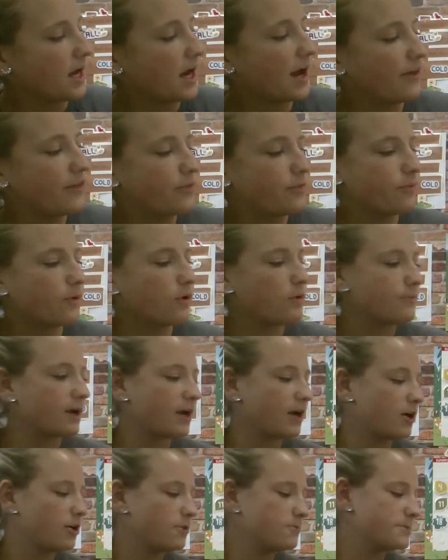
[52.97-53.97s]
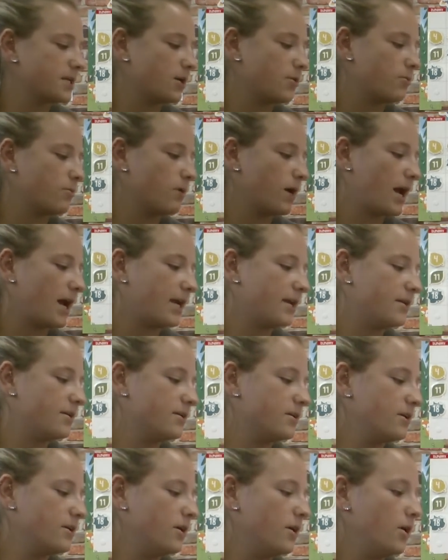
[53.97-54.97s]
I throw my arms out wide.
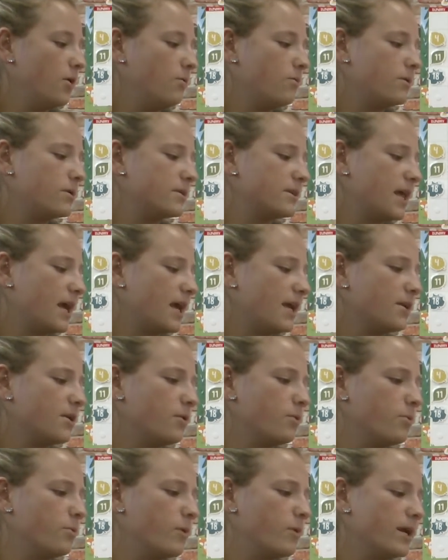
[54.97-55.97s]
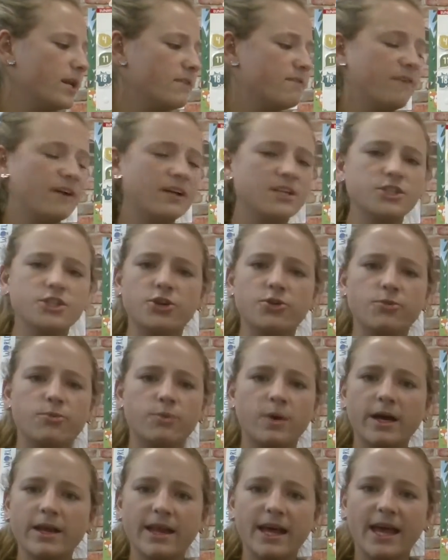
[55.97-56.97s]
Well then, what adventure
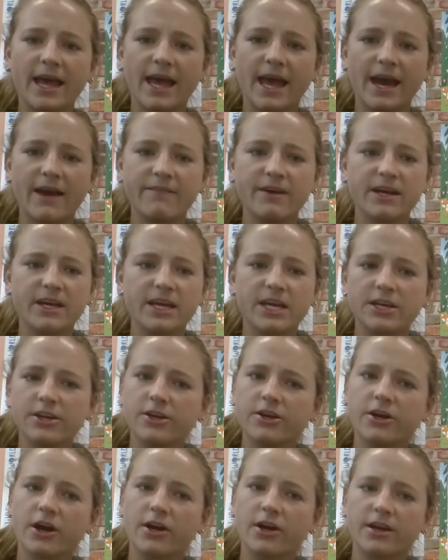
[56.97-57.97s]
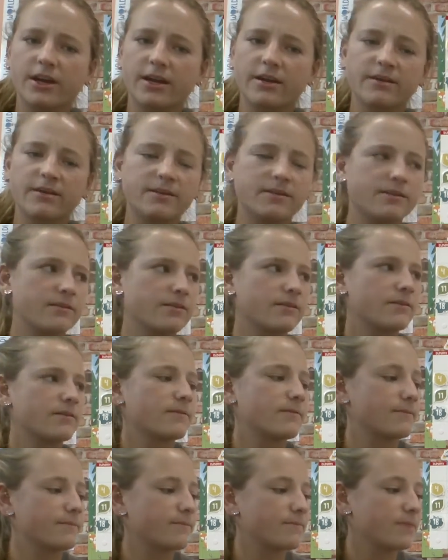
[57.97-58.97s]
will I have at kindergarten?
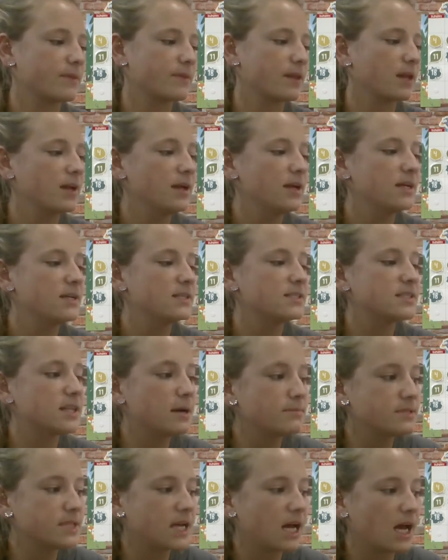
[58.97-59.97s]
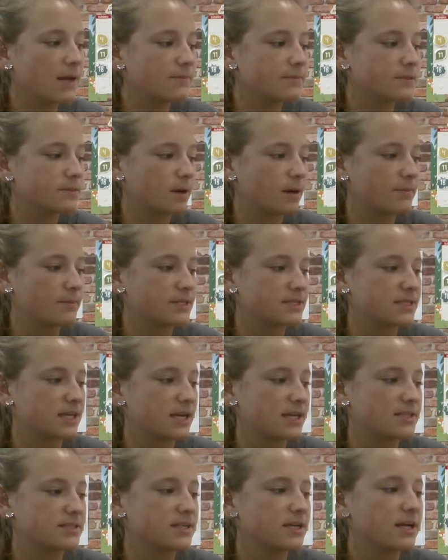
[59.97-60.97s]
Sometimes, Mommy
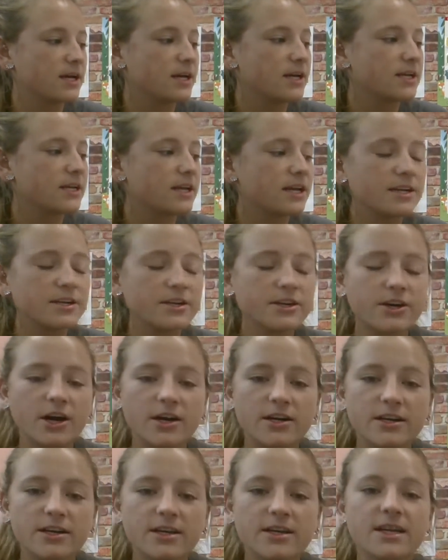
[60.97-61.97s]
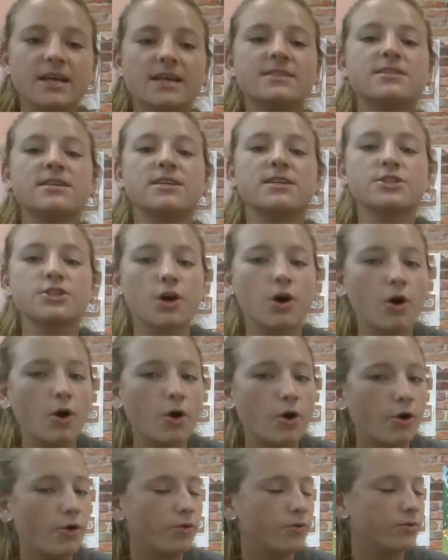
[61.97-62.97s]
says, kindergarten is its
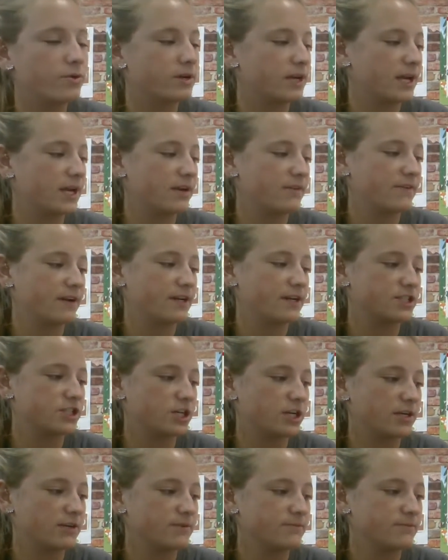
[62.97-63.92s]
own adventure.